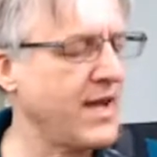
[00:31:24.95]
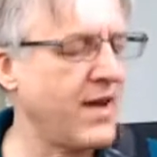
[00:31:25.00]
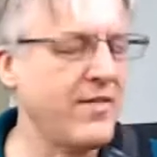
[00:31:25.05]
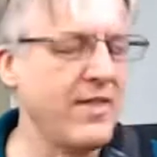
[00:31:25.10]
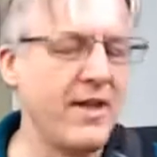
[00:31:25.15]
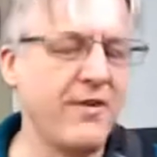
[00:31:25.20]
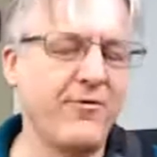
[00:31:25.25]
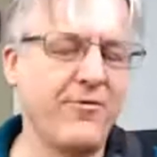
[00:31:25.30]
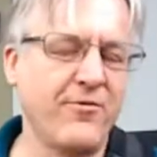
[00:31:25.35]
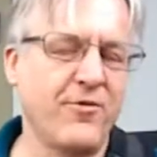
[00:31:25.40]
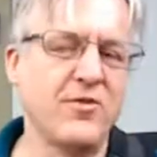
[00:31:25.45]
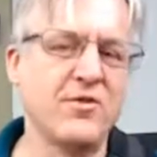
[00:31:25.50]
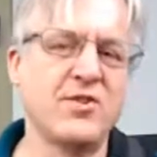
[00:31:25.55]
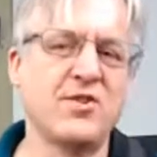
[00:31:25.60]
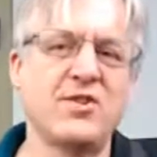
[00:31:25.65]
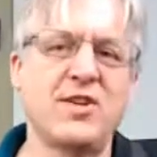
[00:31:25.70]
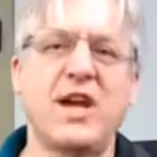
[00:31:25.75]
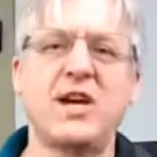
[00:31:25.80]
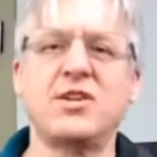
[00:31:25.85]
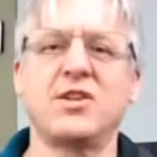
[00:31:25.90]
that
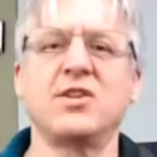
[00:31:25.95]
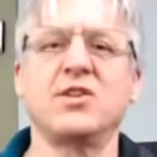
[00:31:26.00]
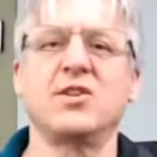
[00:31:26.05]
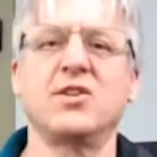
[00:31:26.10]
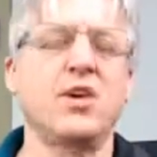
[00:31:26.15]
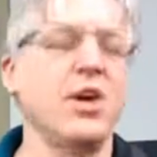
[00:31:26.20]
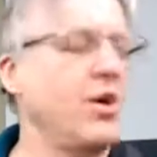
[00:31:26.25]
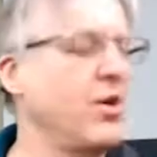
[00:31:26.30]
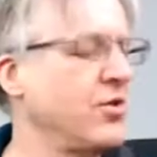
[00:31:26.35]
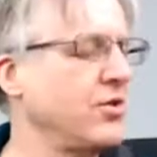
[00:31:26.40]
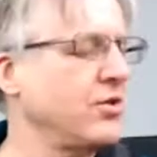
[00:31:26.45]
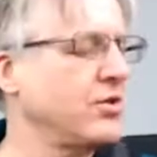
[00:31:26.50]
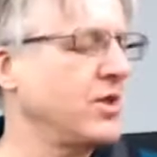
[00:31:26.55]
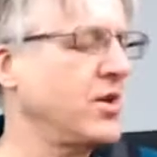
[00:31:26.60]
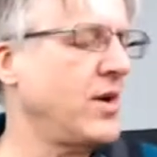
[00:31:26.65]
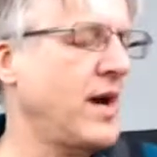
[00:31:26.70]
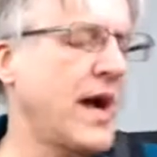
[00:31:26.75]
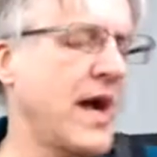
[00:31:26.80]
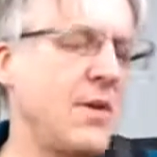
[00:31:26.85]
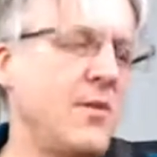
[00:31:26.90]
first section goes.
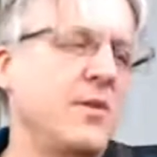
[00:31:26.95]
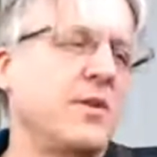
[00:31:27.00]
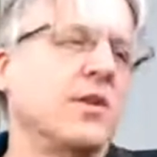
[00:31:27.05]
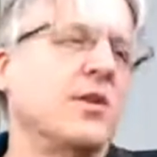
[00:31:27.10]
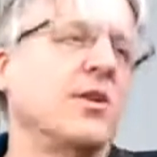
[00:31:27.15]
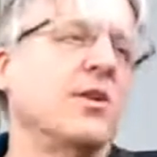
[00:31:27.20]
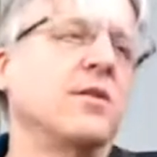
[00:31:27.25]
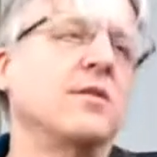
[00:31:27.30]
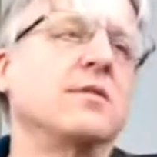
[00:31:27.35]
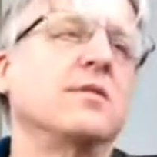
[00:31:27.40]
So I would learn.